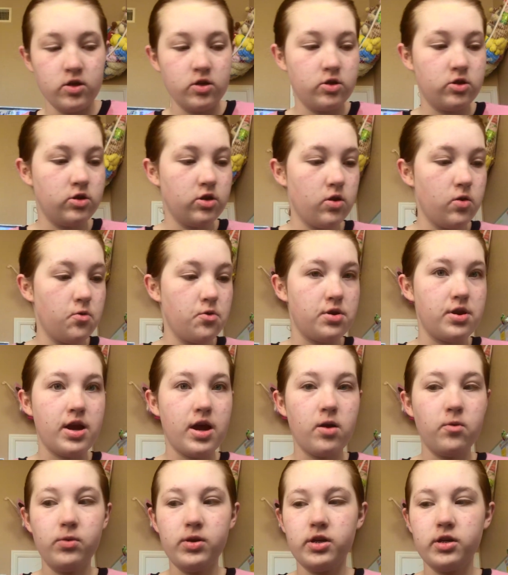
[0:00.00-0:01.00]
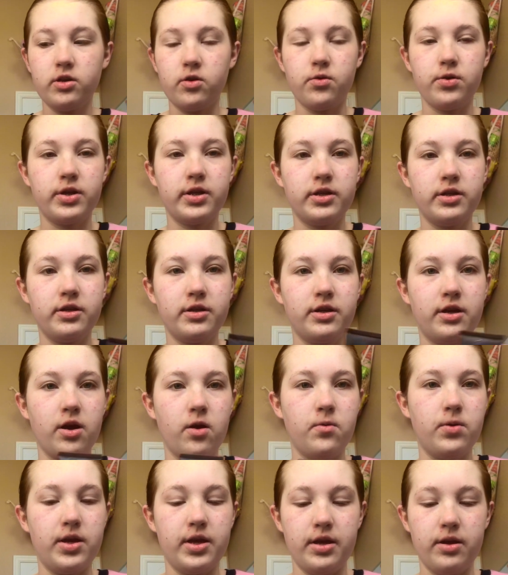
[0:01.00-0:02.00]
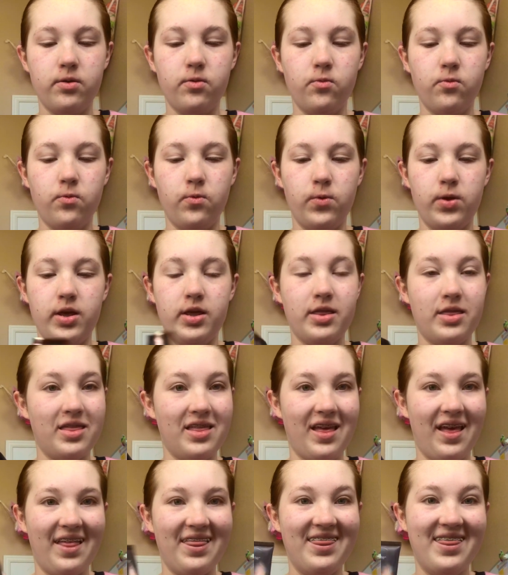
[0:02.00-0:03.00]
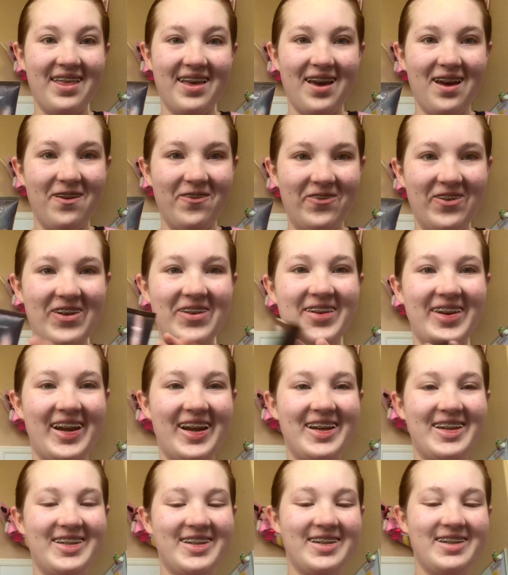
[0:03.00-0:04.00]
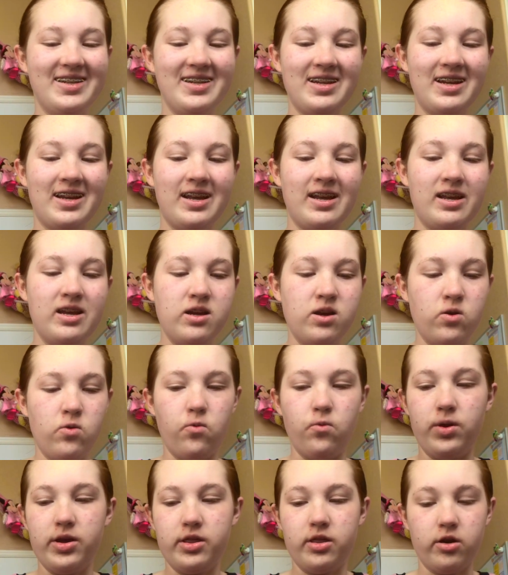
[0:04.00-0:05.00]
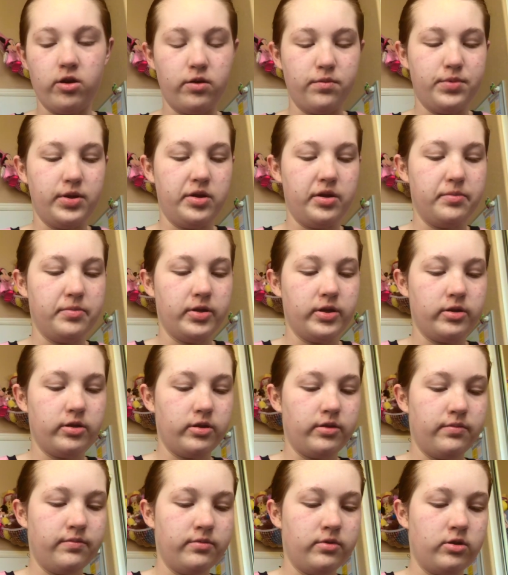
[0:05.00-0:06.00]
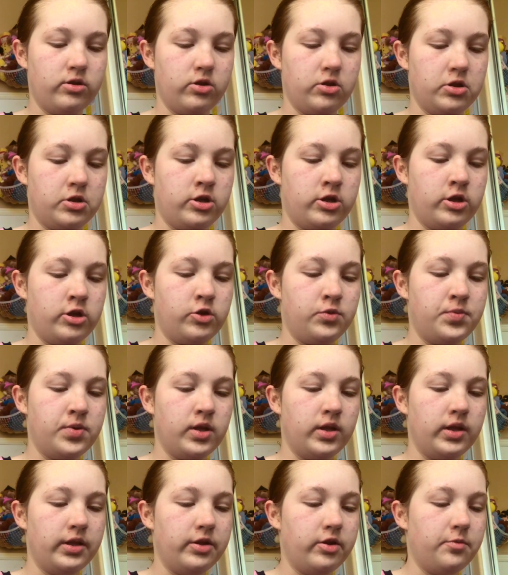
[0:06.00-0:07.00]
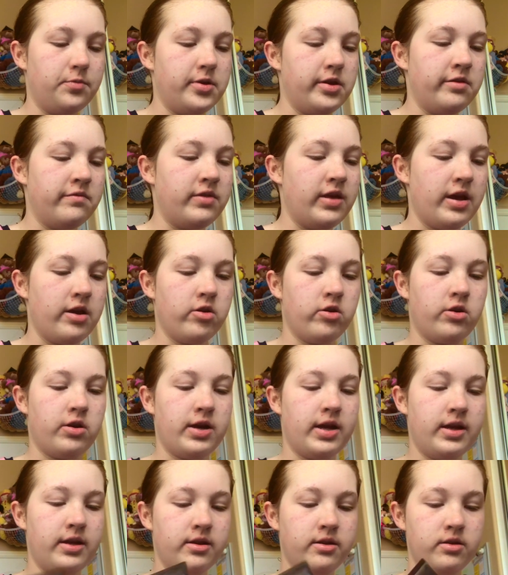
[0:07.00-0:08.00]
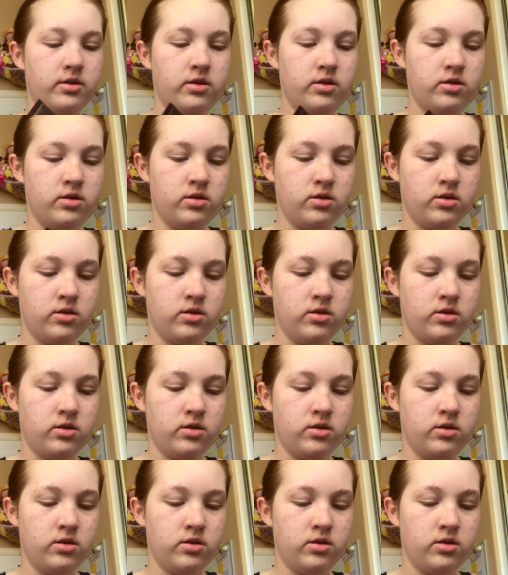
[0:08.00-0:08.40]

So now we are going to go in with the foundation with our Beauty Blender. So let's just put a little bit of that on our hand.